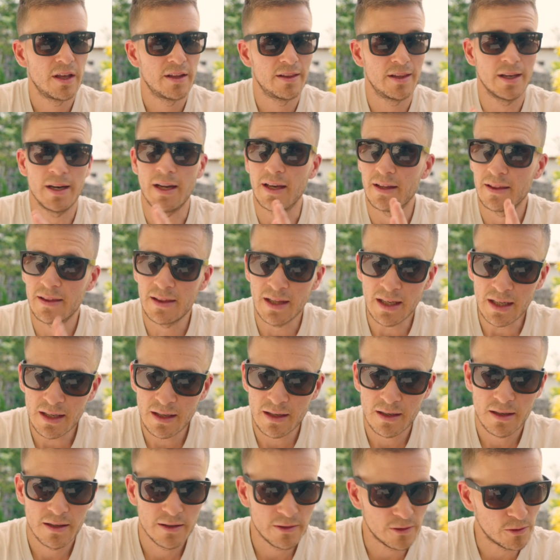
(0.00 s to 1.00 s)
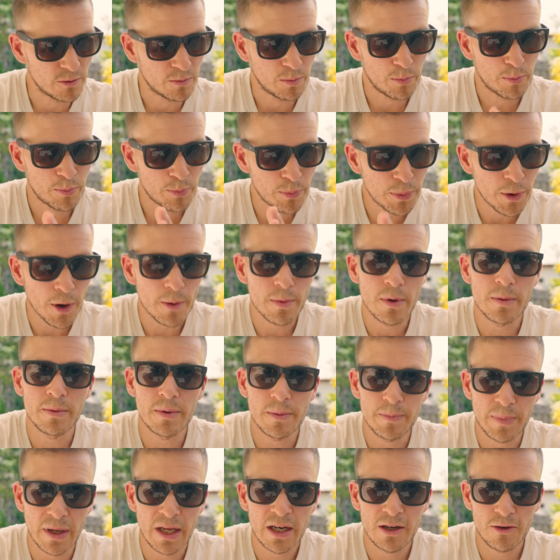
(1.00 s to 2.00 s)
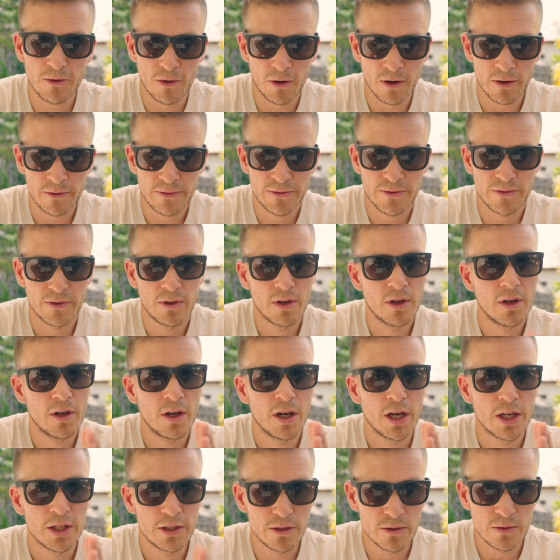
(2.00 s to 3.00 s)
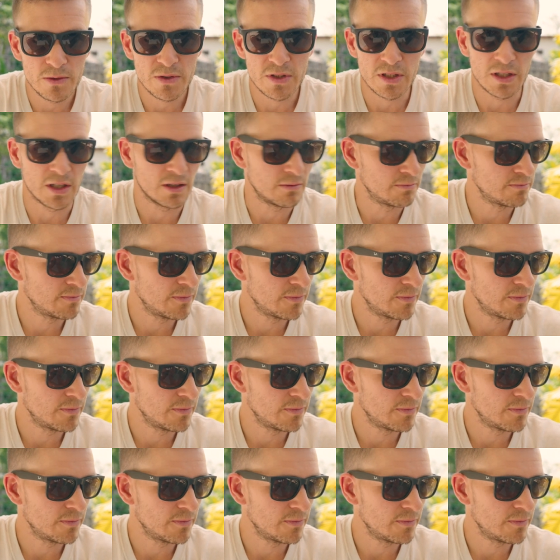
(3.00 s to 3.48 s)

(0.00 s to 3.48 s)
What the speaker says: then I think you're probably better off using